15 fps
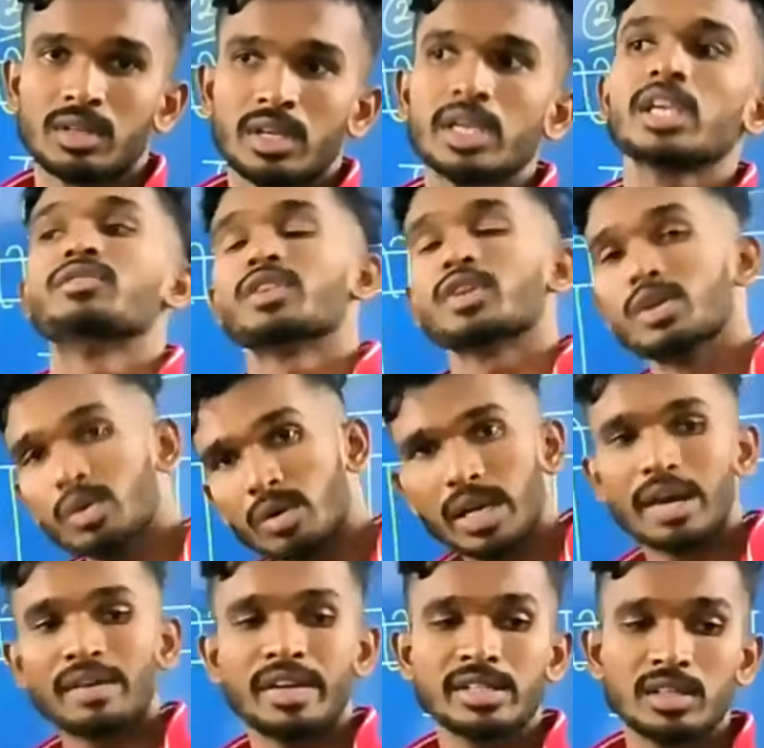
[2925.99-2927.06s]
If you don't have
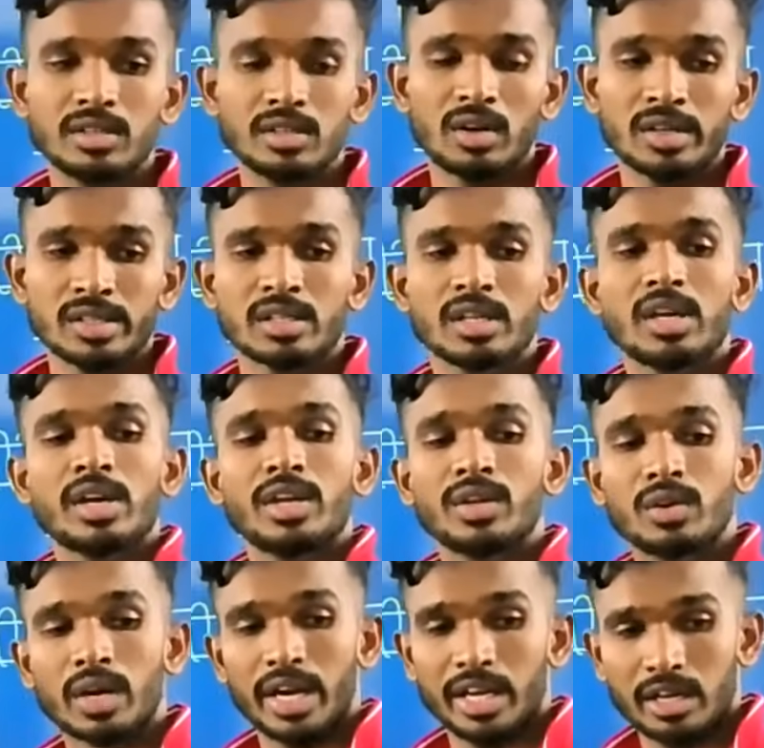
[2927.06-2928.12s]
AC source, you
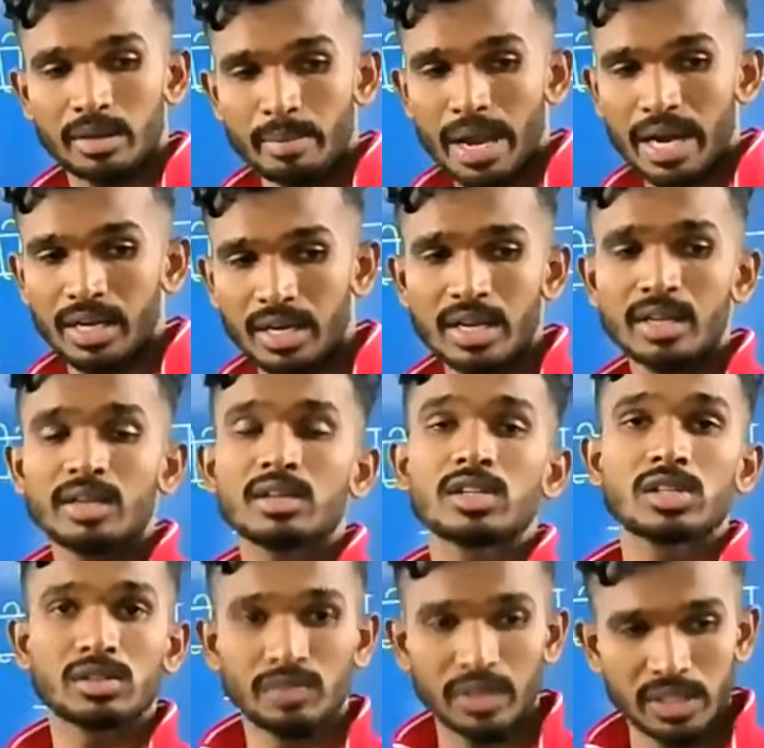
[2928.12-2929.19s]
connect a battery
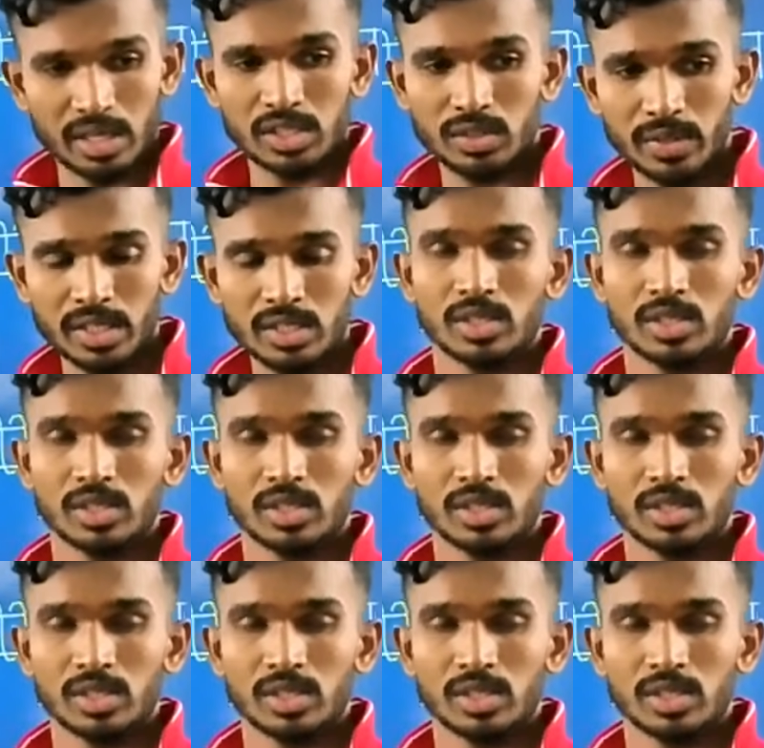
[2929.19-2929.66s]
with a switch,